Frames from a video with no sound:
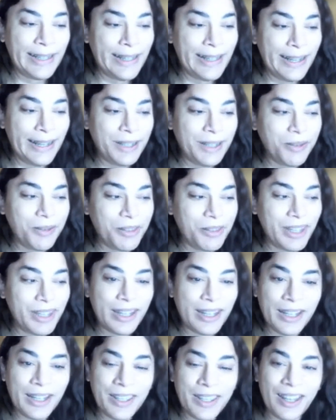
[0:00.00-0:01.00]
I don't think
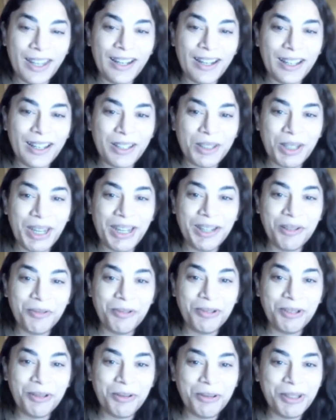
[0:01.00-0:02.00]
anything less
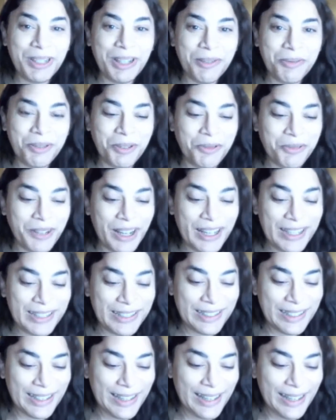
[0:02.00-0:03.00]
would have
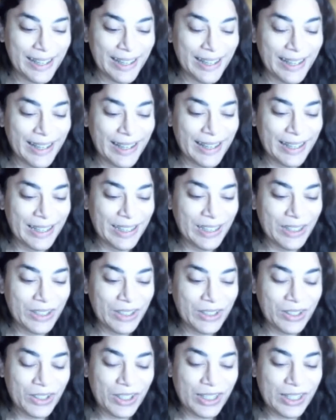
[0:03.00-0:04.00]
sufficed.
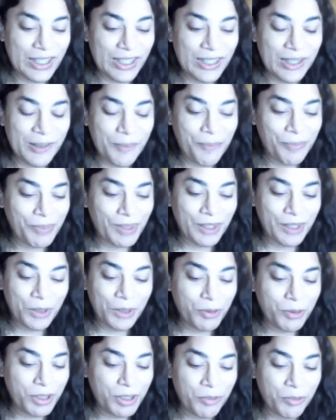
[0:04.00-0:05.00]
She
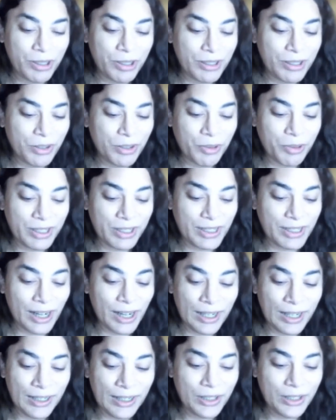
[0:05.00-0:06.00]
was
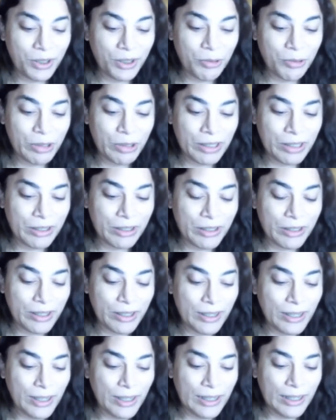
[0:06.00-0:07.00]
kind, she was
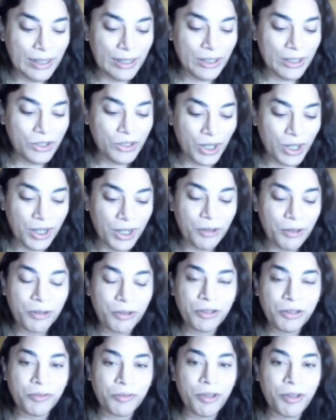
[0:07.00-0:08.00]

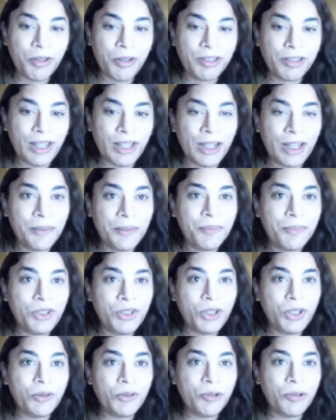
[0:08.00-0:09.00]
generous with her time,
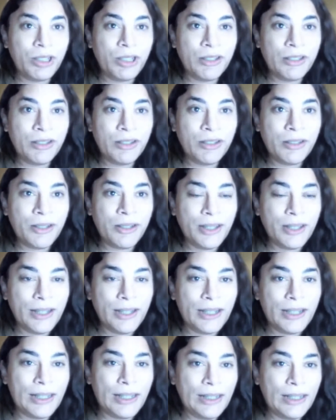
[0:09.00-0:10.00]
she was
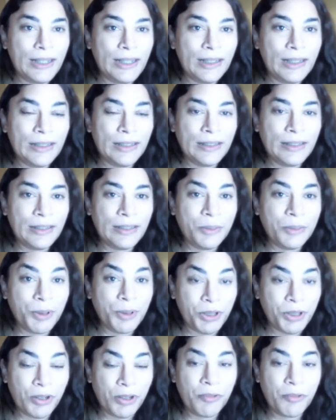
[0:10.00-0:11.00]

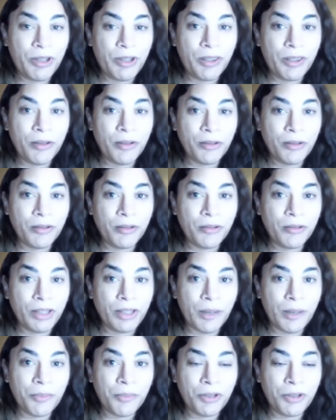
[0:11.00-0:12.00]
especially with her
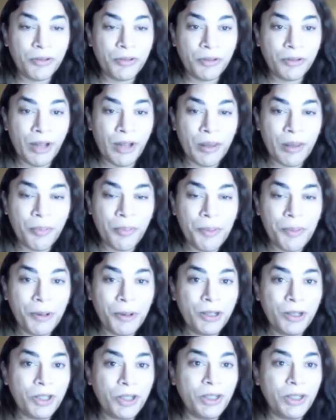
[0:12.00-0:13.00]
time to other
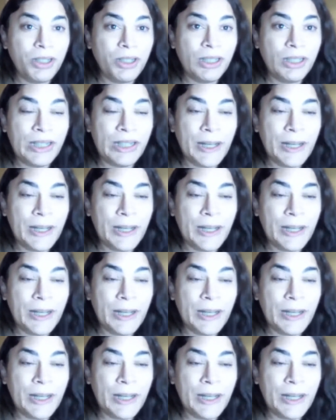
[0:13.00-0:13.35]
people. She